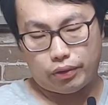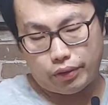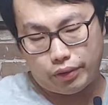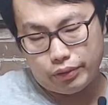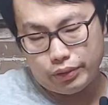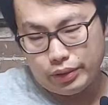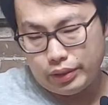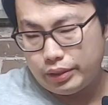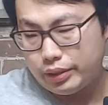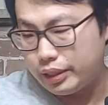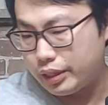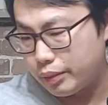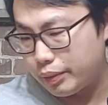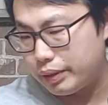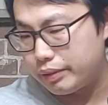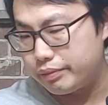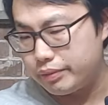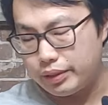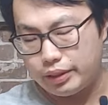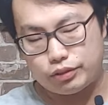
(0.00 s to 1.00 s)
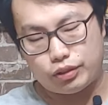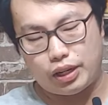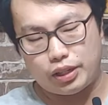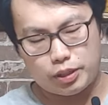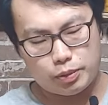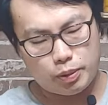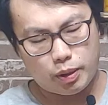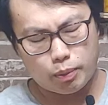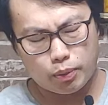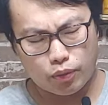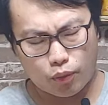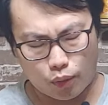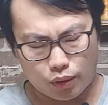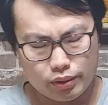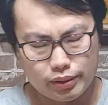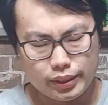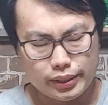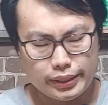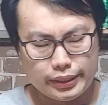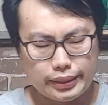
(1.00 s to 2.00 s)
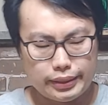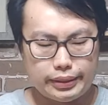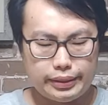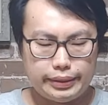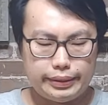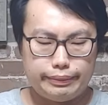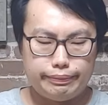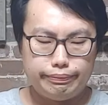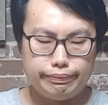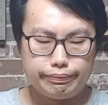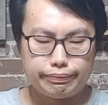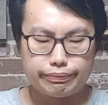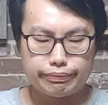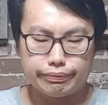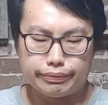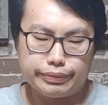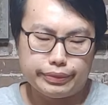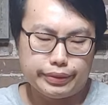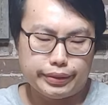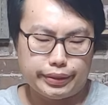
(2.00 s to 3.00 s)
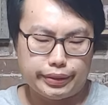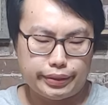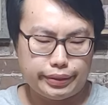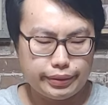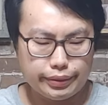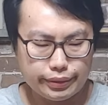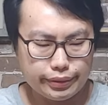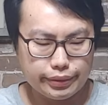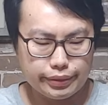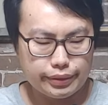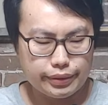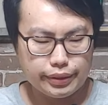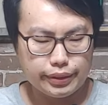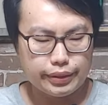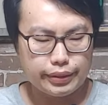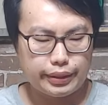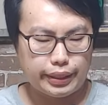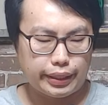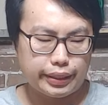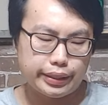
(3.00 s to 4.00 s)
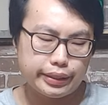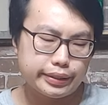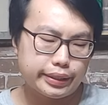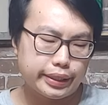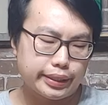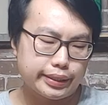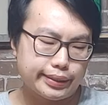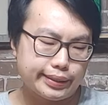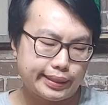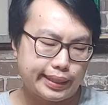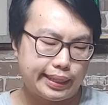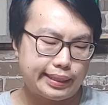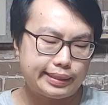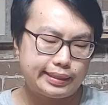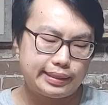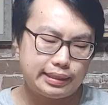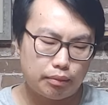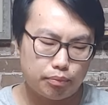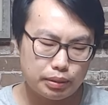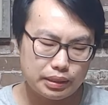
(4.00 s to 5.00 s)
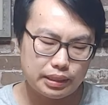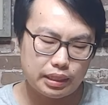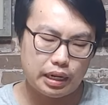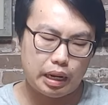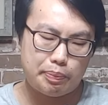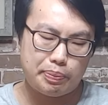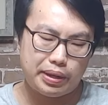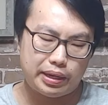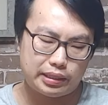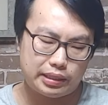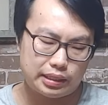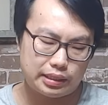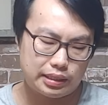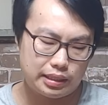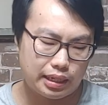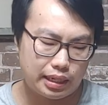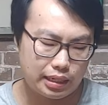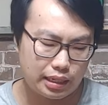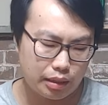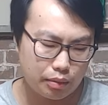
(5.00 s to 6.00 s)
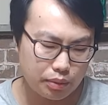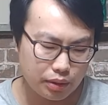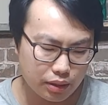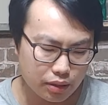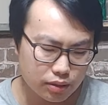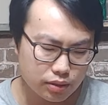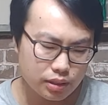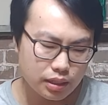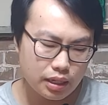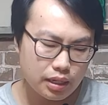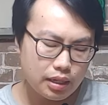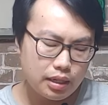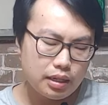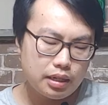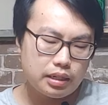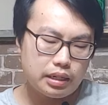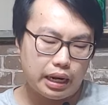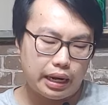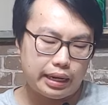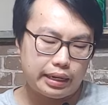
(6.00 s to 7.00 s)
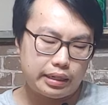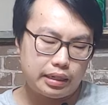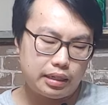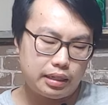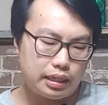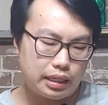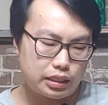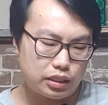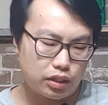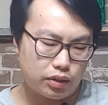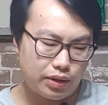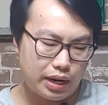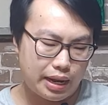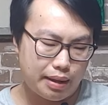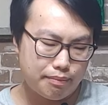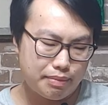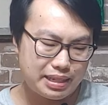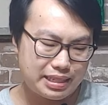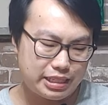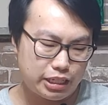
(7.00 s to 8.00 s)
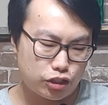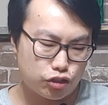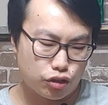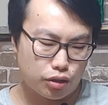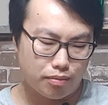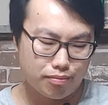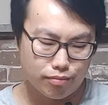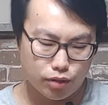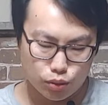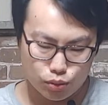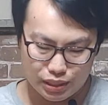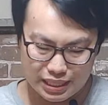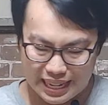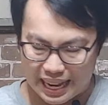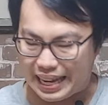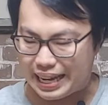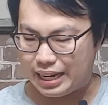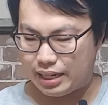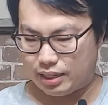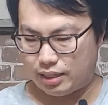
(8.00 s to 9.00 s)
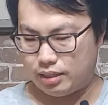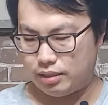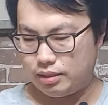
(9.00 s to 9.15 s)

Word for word: So anyway, I've tried this beer before. Um, dig, dig in this guy. It's 10% IPA, 69 IBUs, 9 SRM, Citra Mosaic.